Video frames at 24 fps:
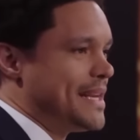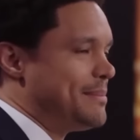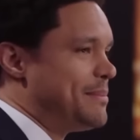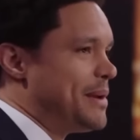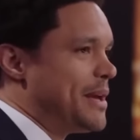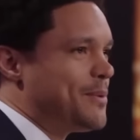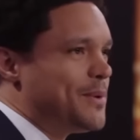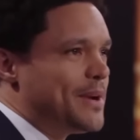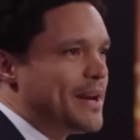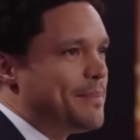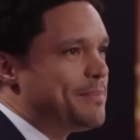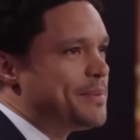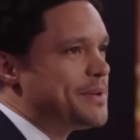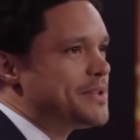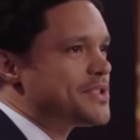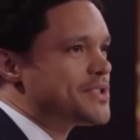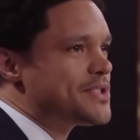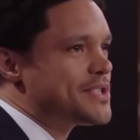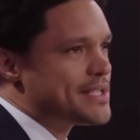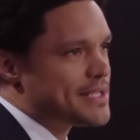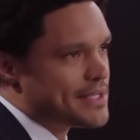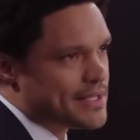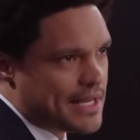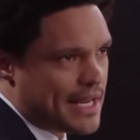I'm like, what happened
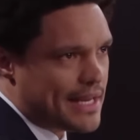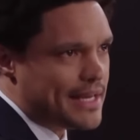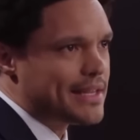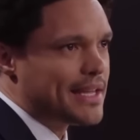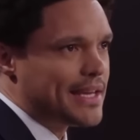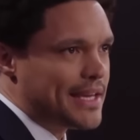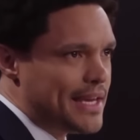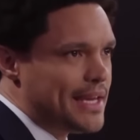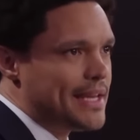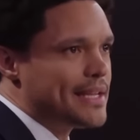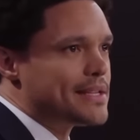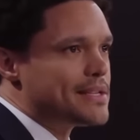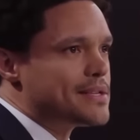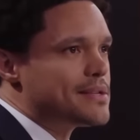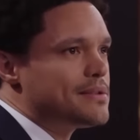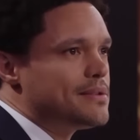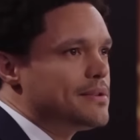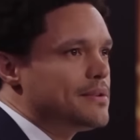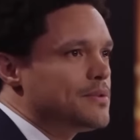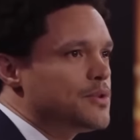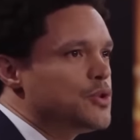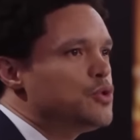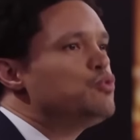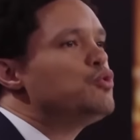to just like the kids?
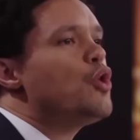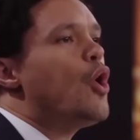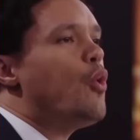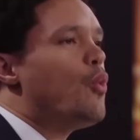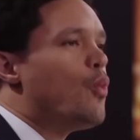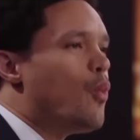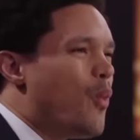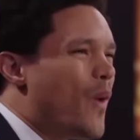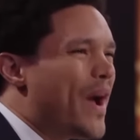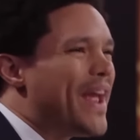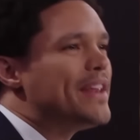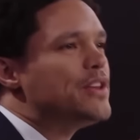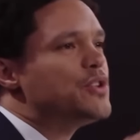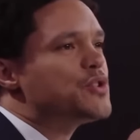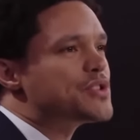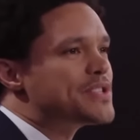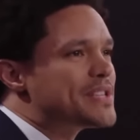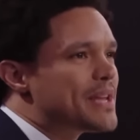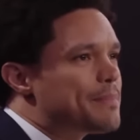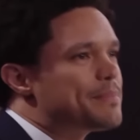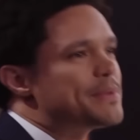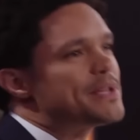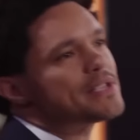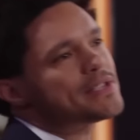You know when you
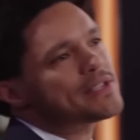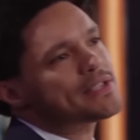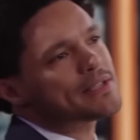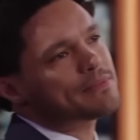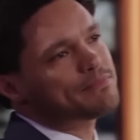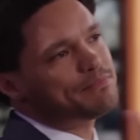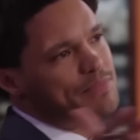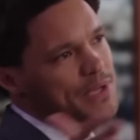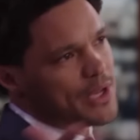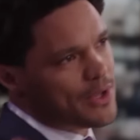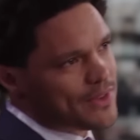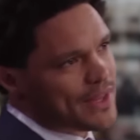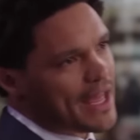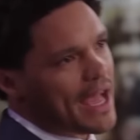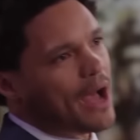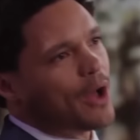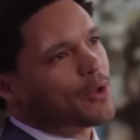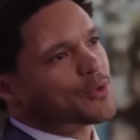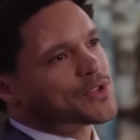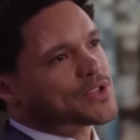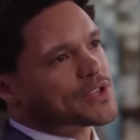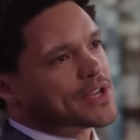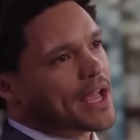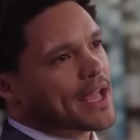step, just be on the
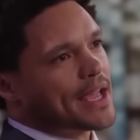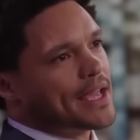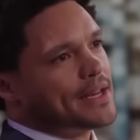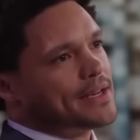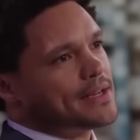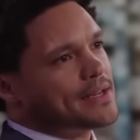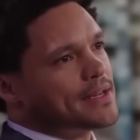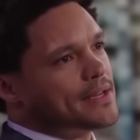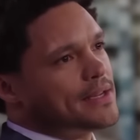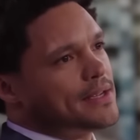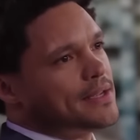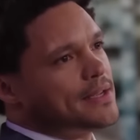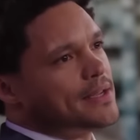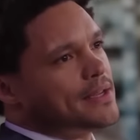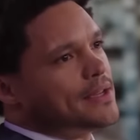outside.